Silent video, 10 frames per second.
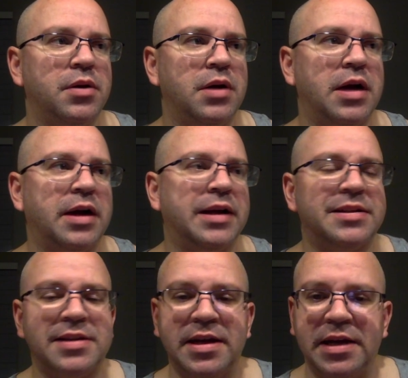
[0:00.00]
how can I
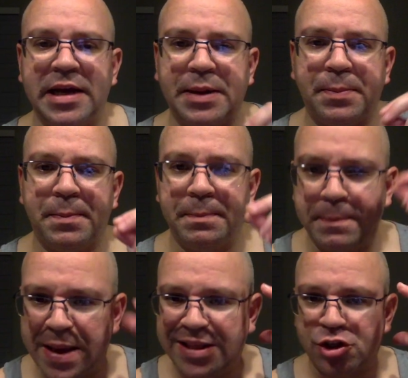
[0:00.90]
say like
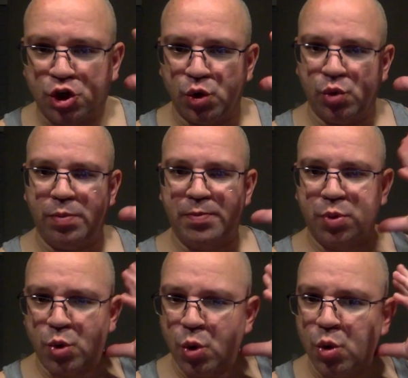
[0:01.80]
mental
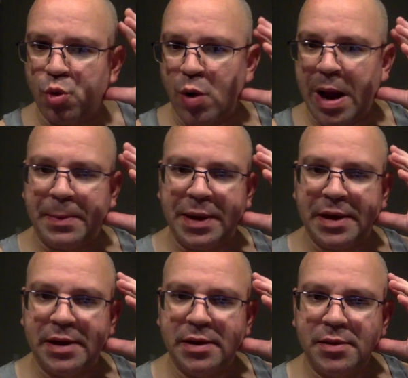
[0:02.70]
programming
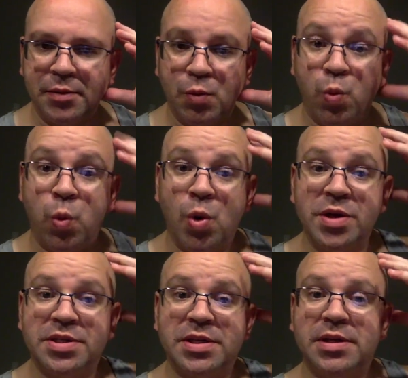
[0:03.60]

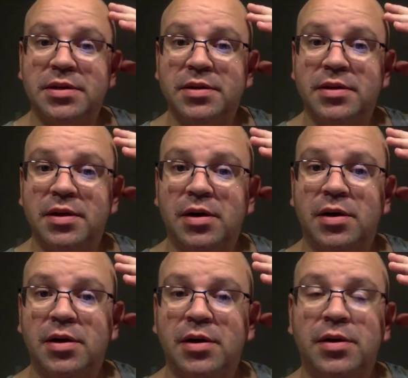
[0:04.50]
wasn't
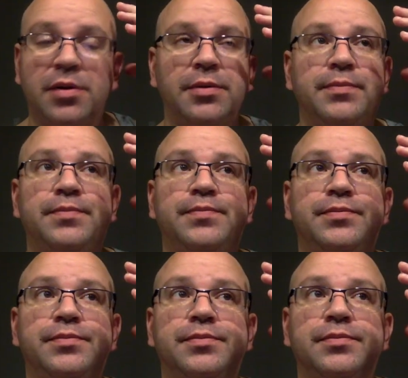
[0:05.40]
uh
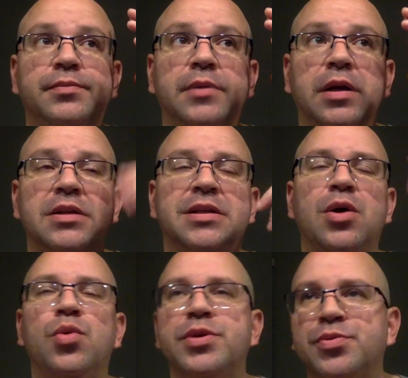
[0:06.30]
because it
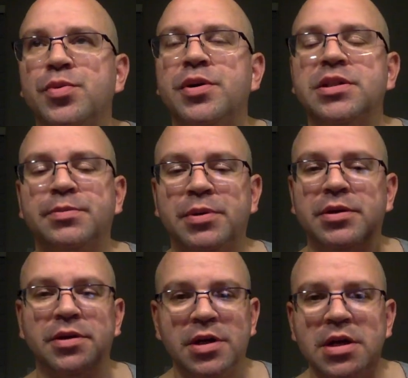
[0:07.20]
always was, but
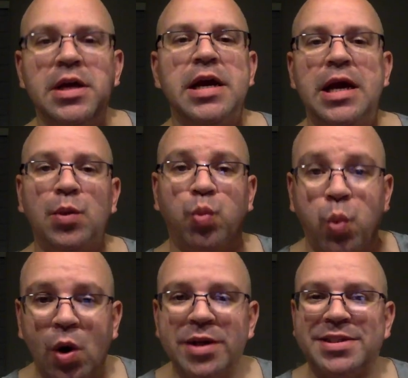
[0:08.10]
it
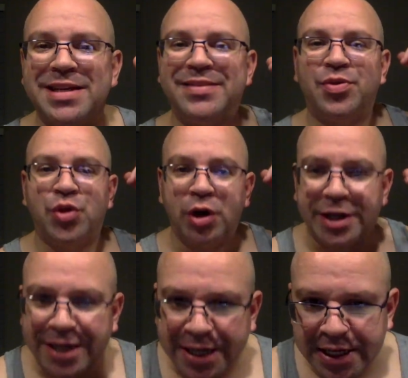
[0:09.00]
wasn't the
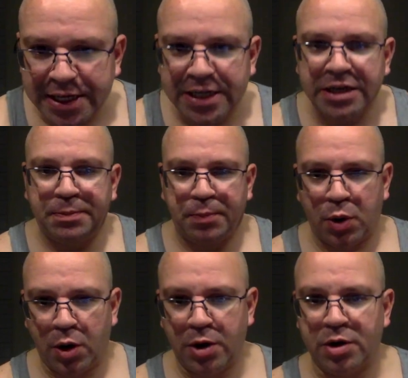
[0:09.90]
key
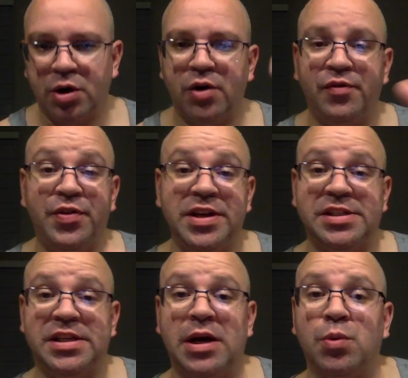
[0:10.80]
part of
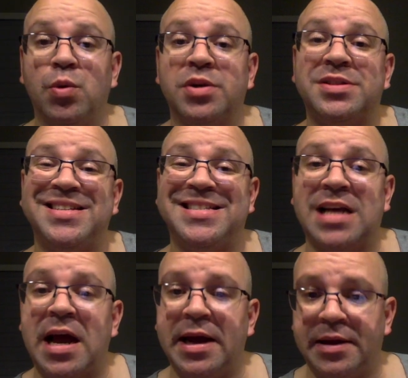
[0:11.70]
these networks'
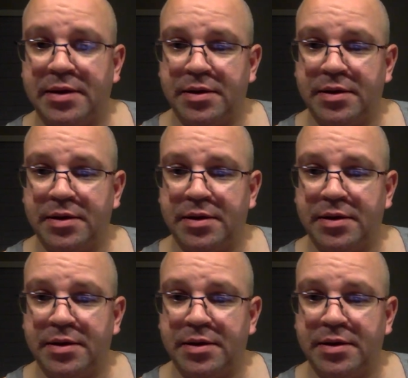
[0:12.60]
design